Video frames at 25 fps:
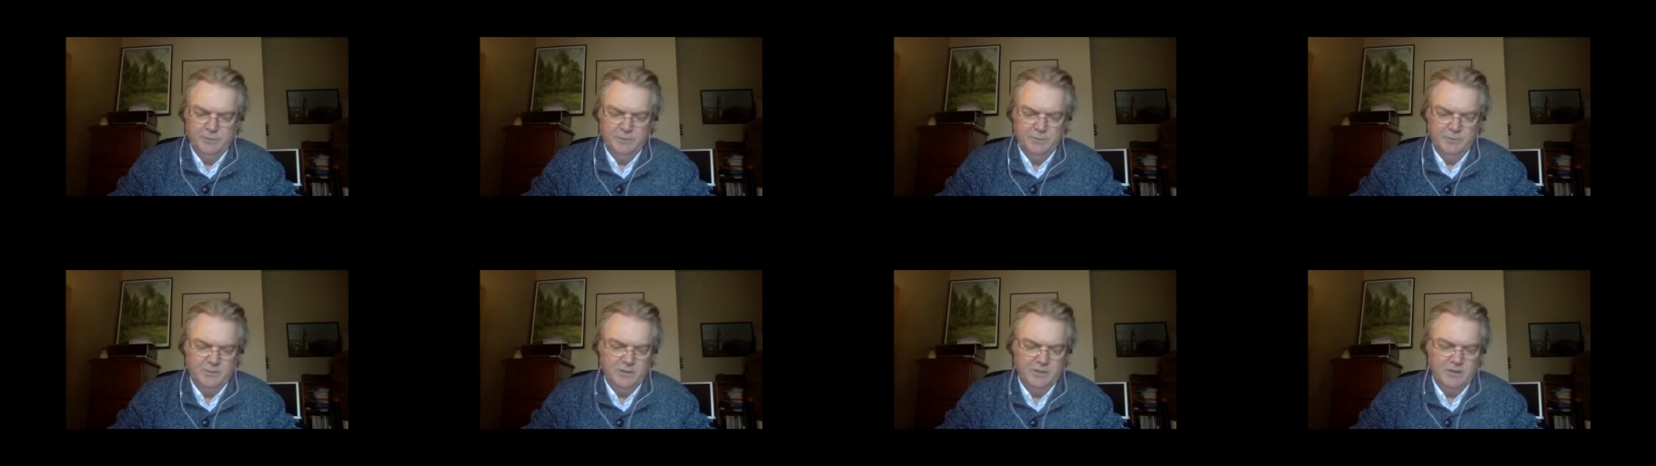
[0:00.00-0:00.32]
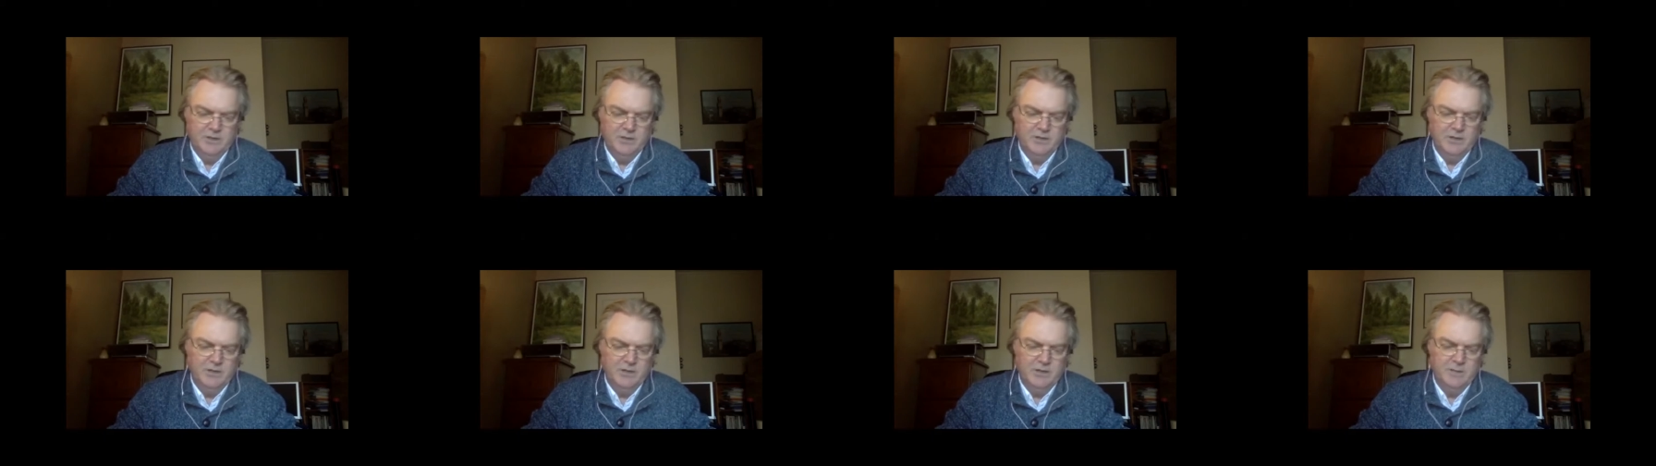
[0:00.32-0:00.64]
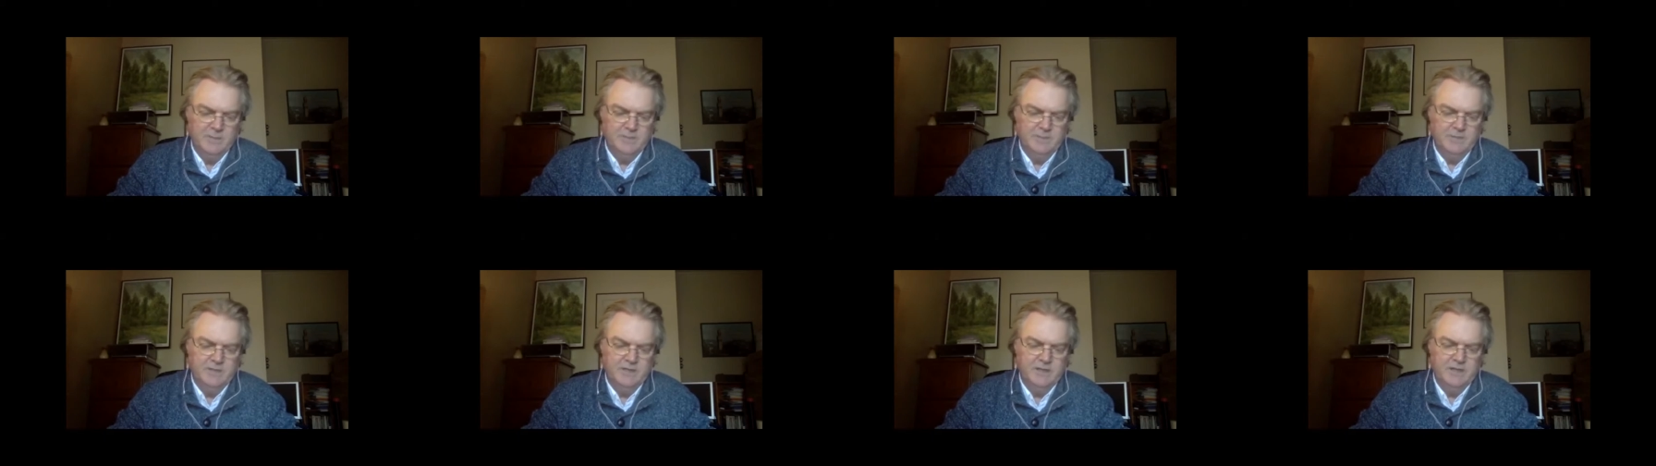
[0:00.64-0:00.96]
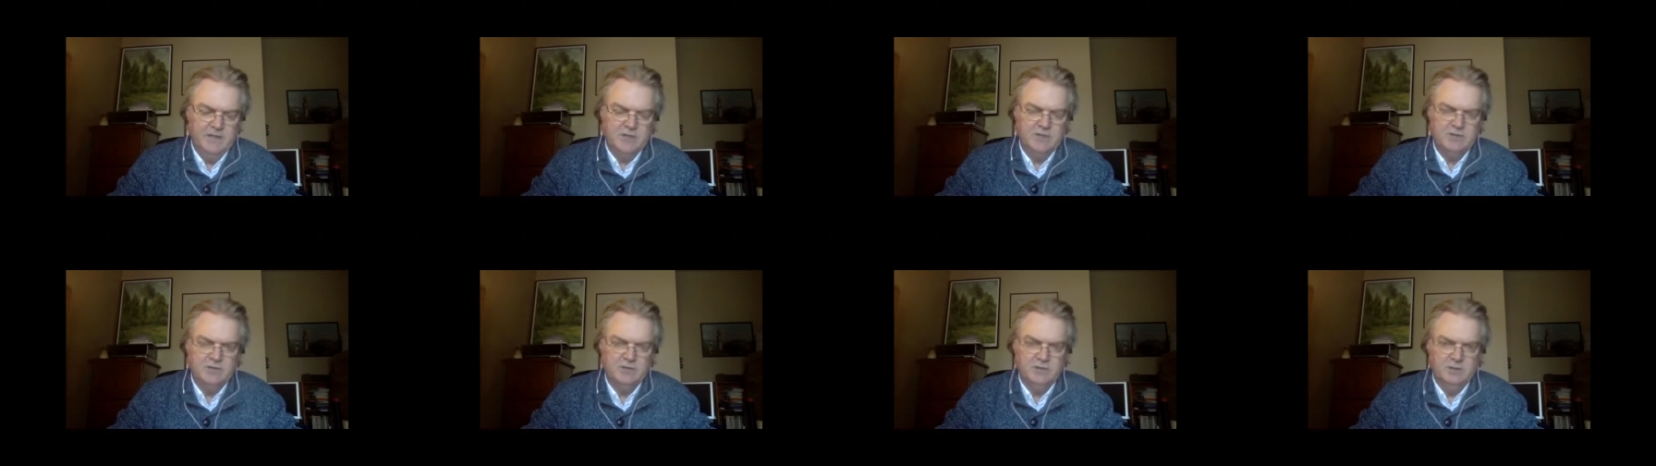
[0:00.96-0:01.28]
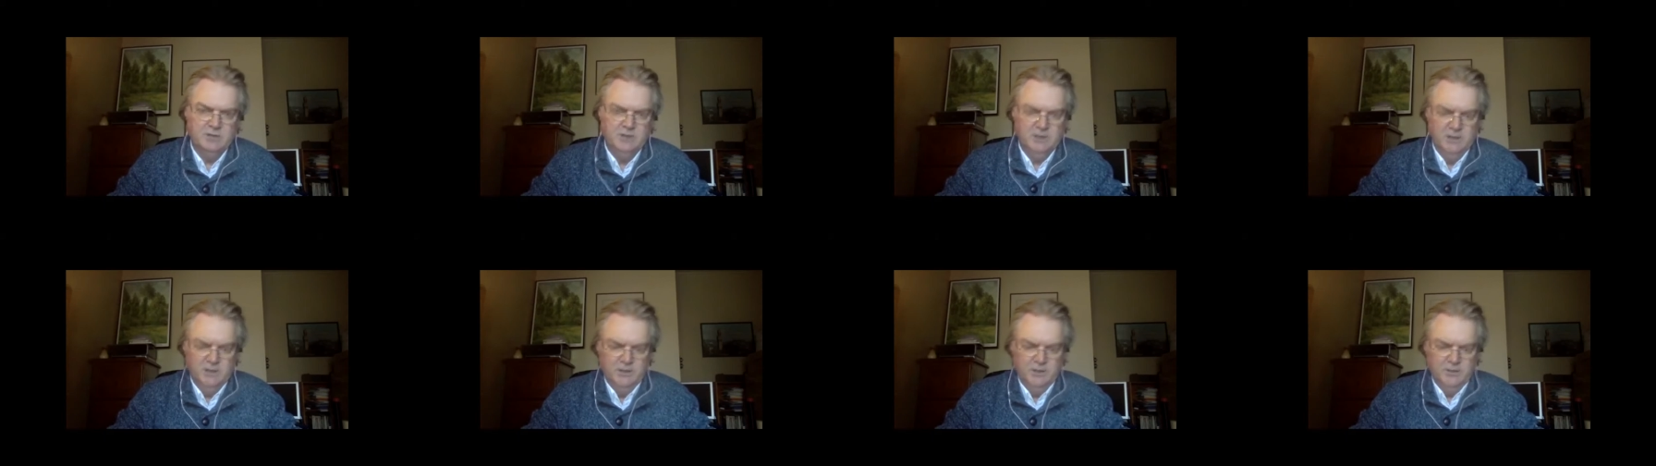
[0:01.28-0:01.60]
program of the National
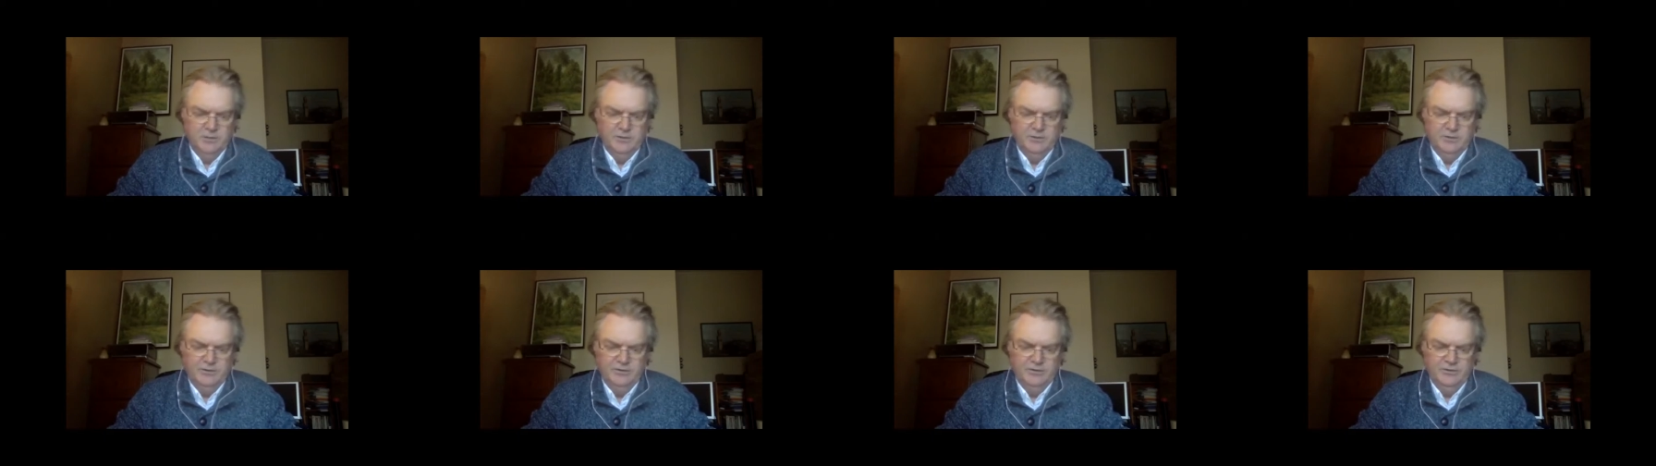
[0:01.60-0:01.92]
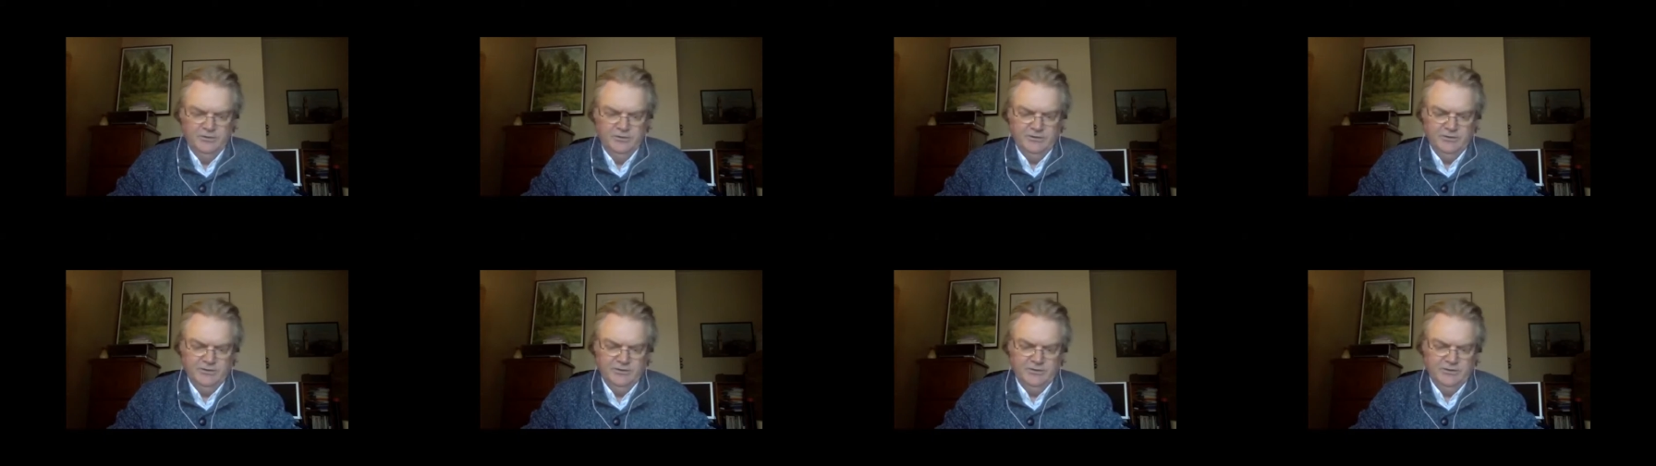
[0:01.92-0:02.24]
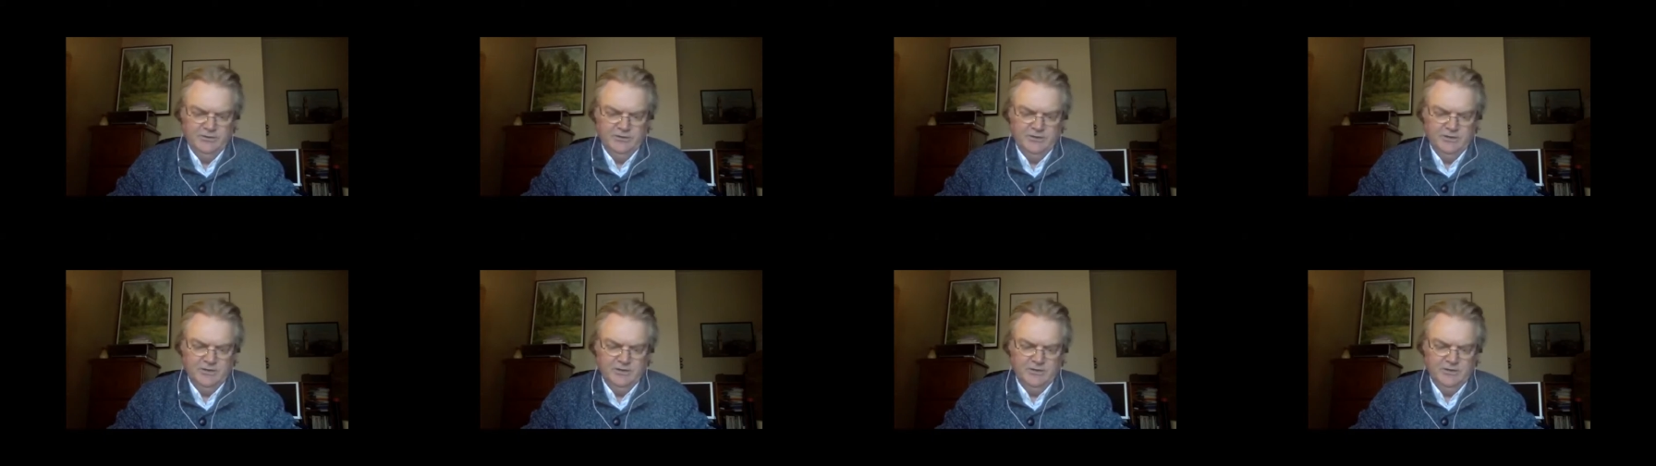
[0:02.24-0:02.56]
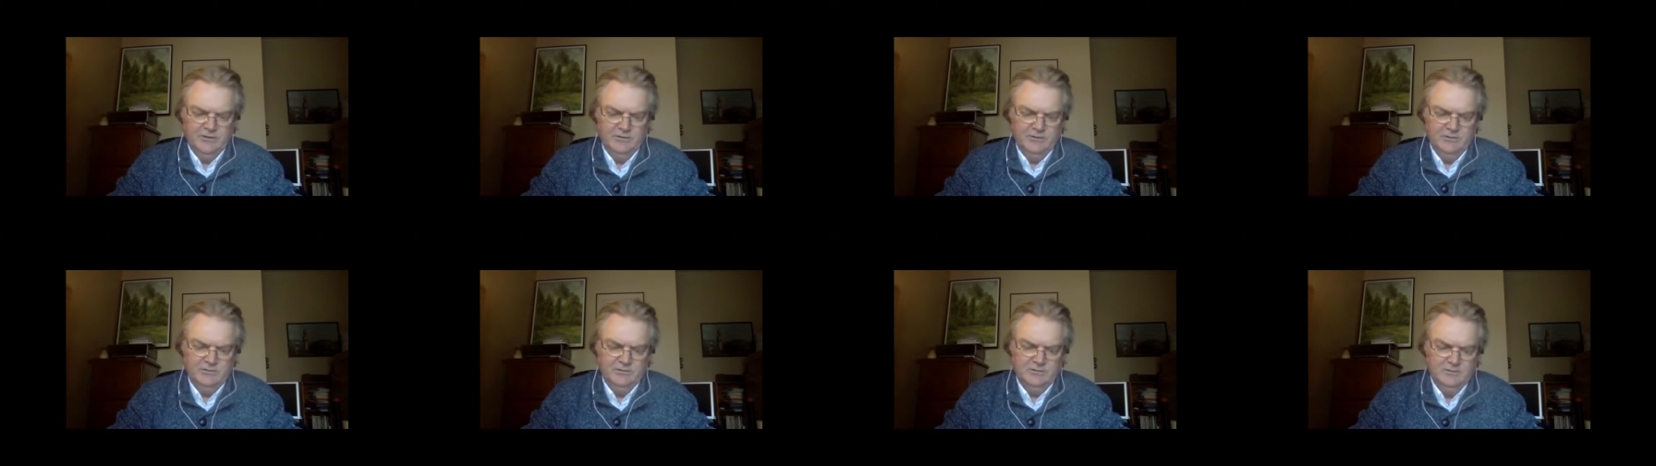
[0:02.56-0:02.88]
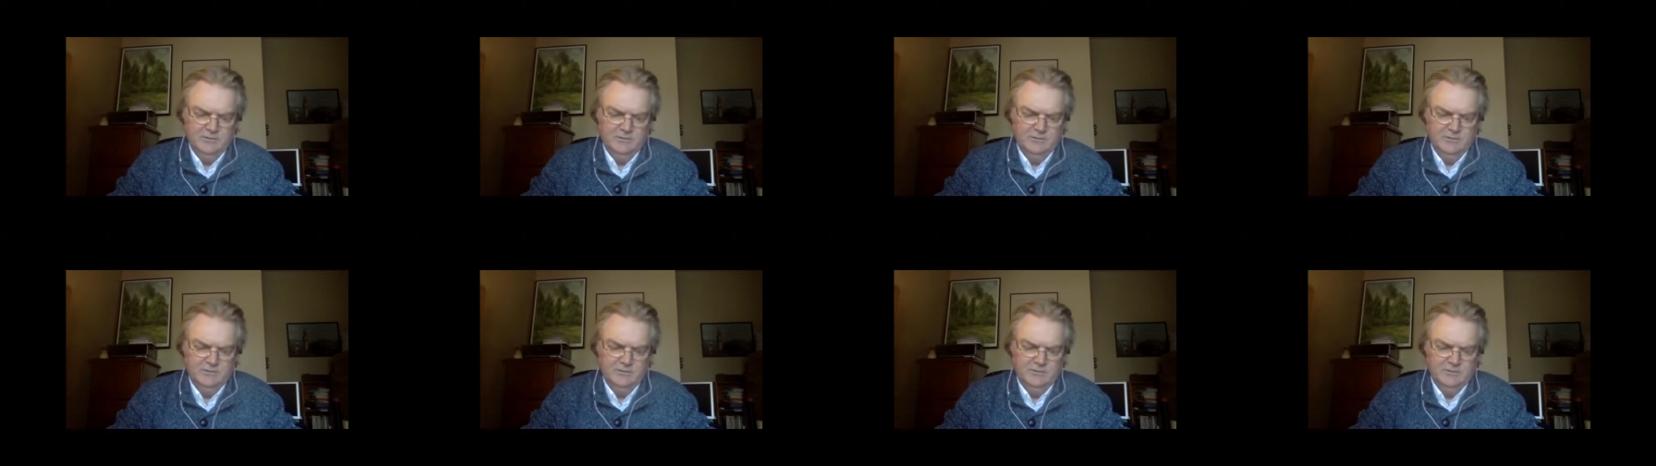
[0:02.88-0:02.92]
Resistance Council.